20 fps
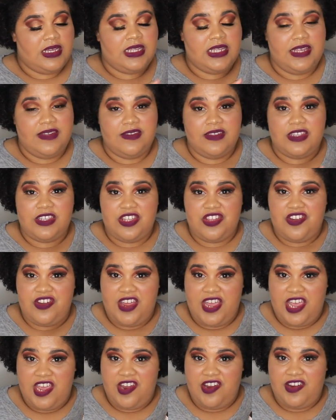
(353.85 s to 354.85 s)
leave this in
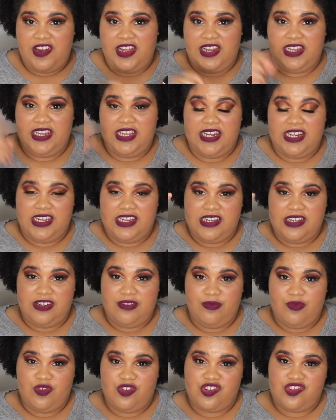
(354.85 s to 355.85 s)
your hair and let
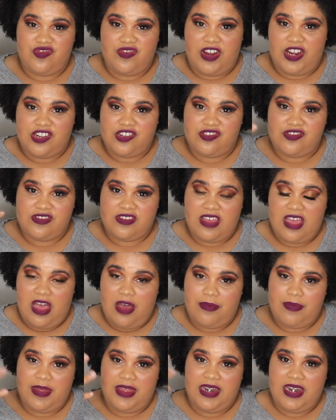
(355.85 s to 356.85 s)
it moisturize your
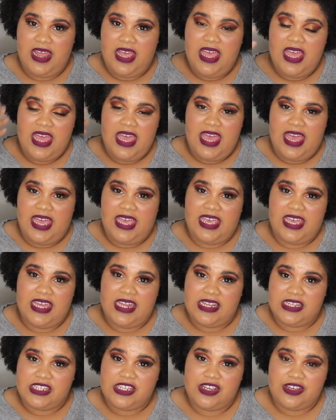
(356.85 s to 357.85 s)
scalp and
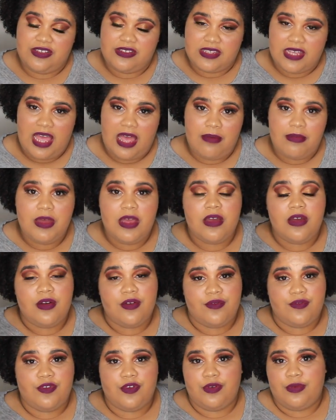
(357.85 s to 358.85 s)
get into your scalp
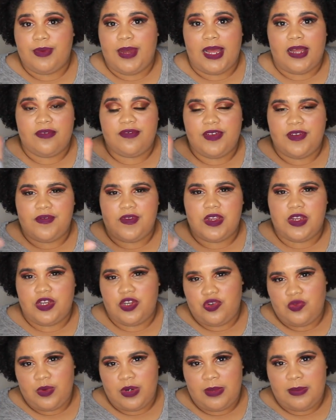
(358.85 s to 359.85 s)
for about 15
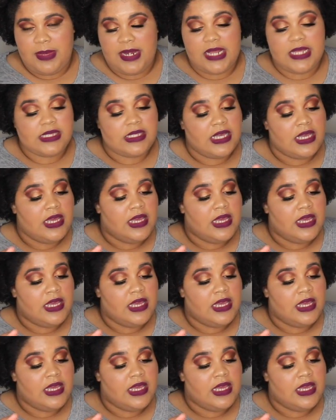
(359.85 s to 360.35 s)
to 20 minutes.